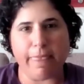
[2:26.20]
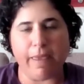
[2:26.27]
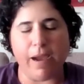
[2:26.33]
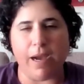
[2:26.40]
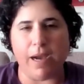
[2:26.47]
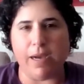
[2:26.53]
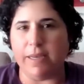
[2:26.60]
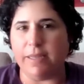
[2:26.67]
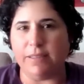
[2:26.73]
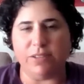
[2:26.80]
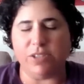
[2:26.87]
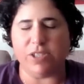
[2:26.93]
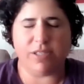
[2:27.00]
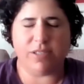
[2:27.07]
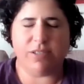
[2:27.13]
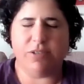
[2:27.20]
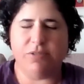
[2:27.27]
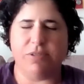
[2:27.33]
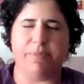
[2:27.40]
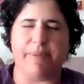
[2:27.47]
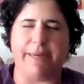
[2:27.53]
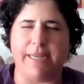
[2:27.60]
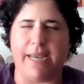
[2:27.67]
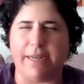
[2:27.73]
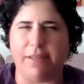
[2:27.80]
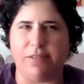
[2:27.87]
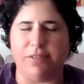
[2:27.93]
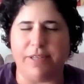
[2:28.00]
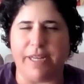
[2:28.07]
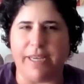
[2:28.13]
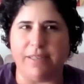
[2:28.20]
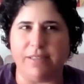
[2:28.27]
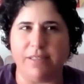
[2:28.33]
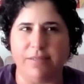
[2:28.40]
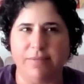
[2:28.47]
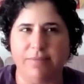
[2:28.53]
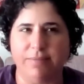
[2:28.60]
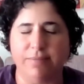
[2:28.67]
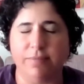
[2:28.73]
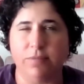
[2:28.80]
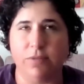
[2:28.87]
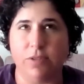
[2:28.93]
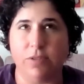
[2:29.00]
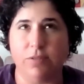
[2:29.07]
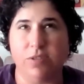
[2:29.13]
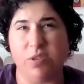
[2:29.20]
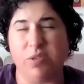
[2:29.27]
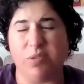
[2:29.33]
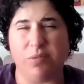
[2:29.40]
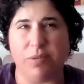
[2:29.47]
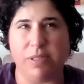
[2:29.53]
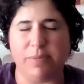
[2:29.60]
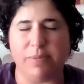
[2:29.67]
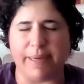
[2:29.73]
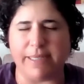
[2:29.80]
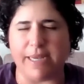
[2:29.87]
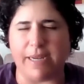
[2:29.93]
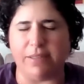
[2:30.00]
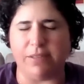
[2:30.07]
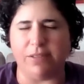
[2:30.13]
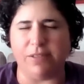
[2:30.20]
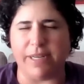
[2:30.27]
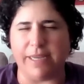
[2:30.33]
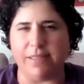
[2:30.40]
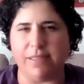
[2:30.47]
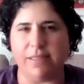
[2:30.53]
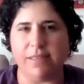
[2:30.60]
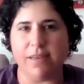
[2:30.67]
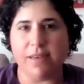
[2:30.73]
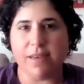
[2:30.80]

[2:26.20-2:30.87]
and just 2 spectacular days. 2 to 3 spectacular days.